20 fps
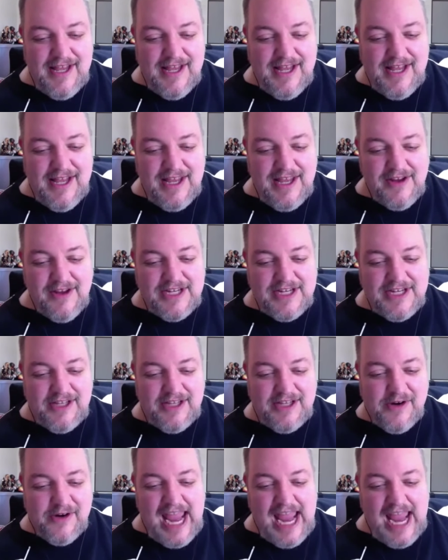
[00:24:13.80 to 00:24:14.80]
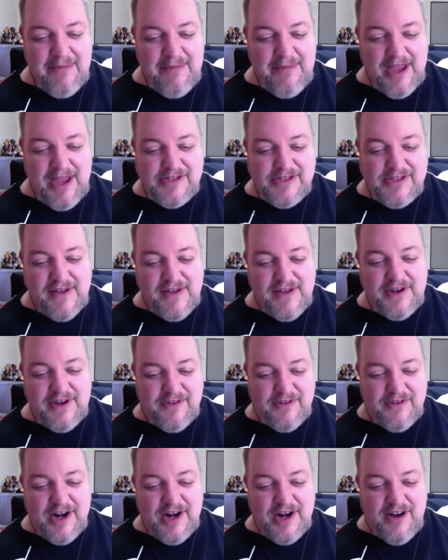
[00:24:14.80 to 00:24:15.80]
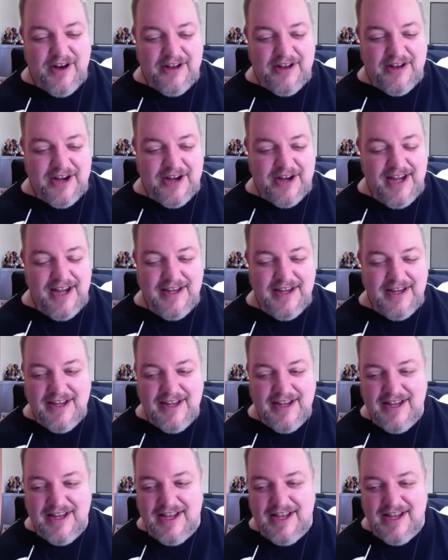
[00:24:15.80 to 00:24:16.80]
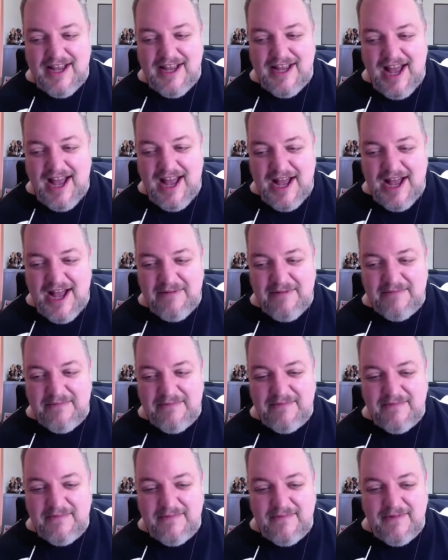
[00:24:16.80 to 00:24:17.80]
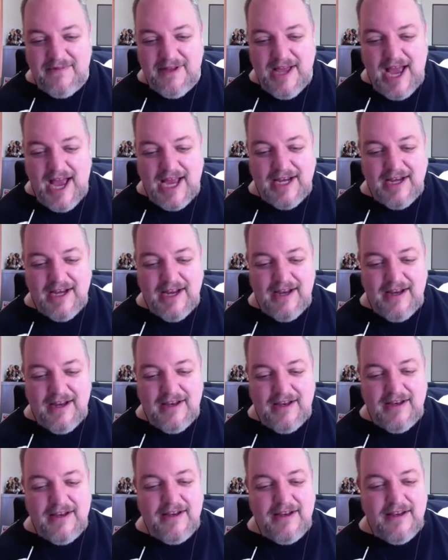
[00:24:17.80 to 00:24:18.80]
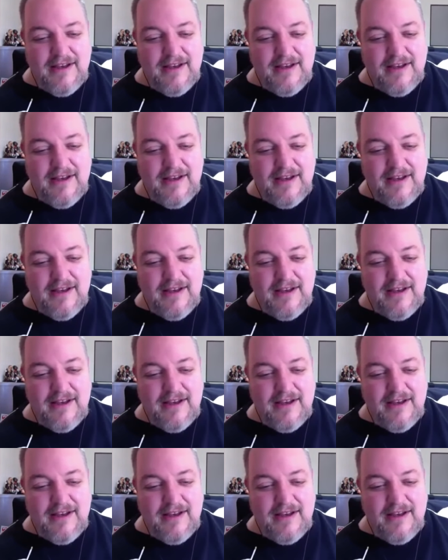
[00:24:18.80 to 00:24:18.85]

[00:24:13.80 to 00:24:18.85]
You see little right. cameos of it in Runaround, right? Yeah, um, yeah, yeah. And that one only had the